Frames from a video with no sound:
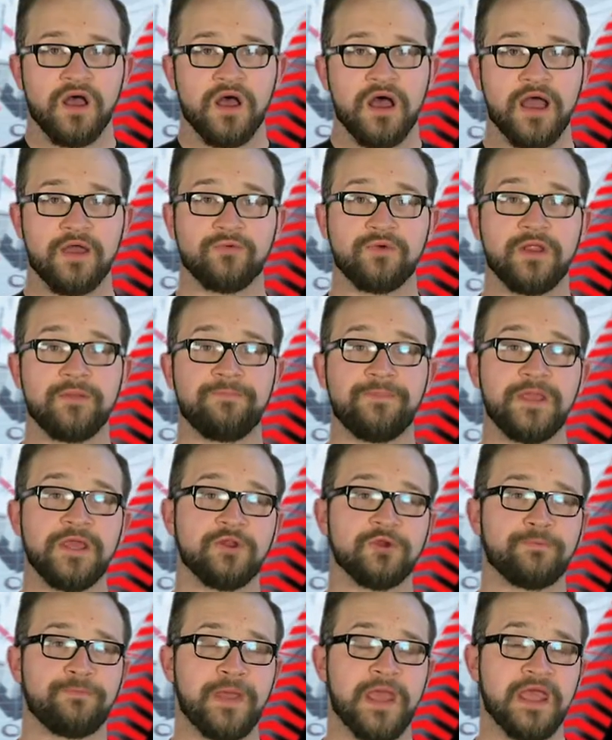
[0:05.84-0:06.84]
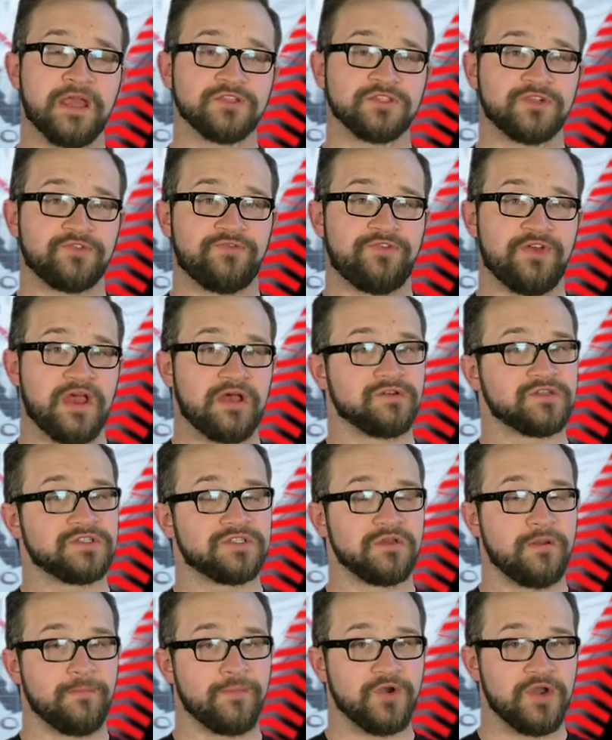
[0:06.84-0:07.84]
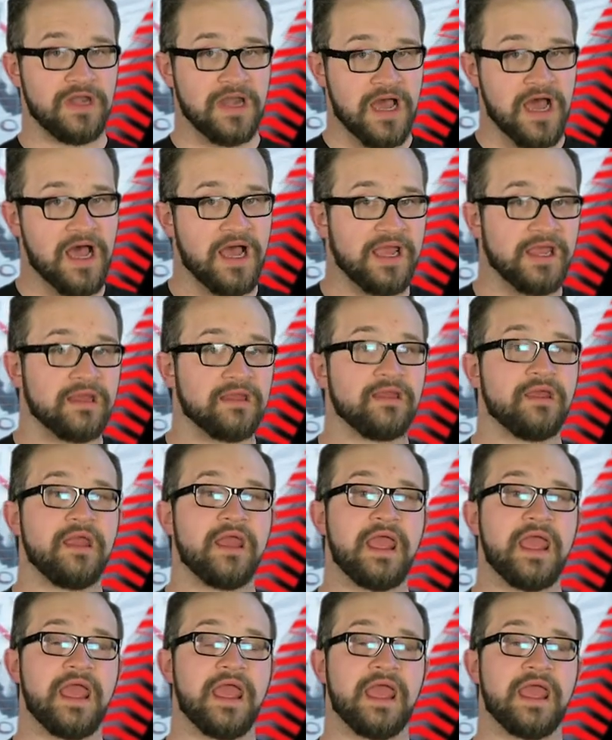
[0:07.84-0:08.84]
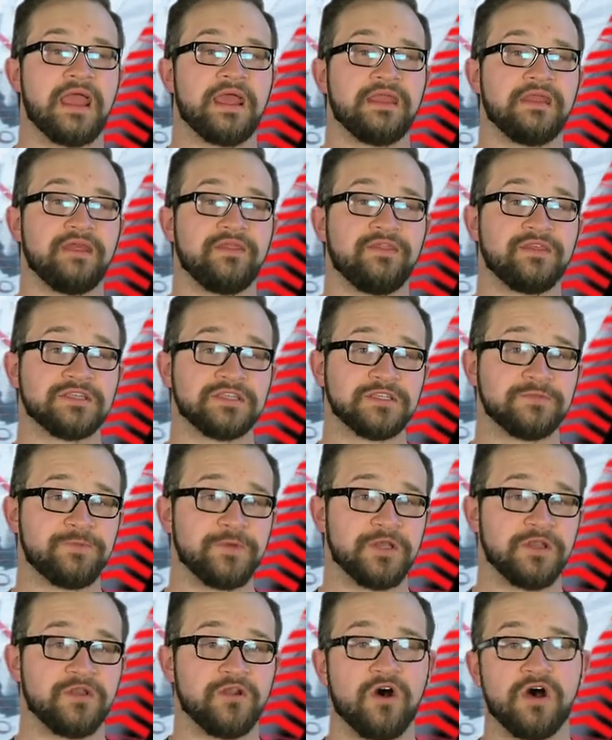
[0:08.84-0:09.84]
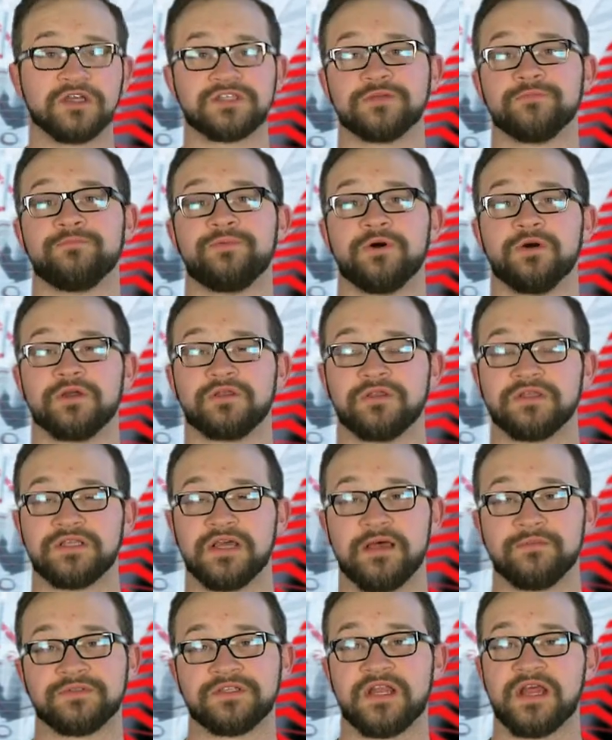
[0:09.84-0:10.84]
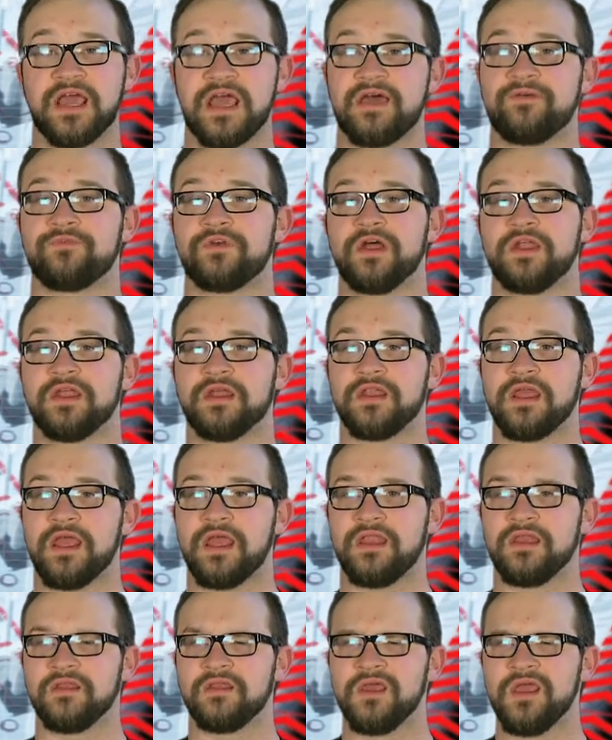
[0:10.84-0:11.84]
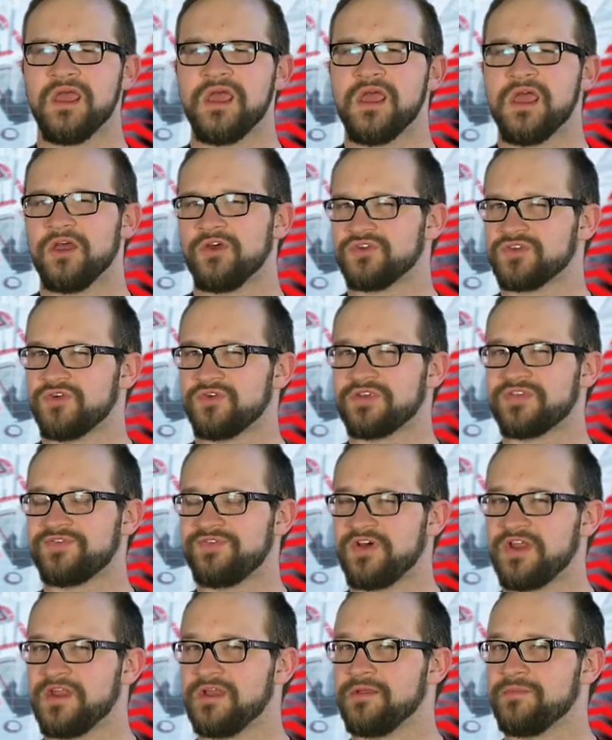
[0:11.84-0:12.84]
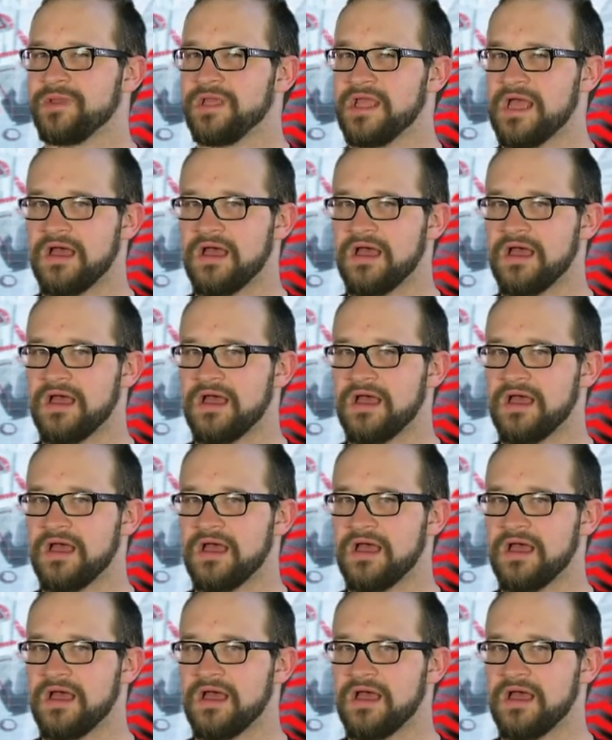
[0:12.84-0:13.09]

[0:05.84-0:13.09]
I read Peter Panzerfaust number 9, and this has been an awesome book the times that I have read it, and it was always funny to me.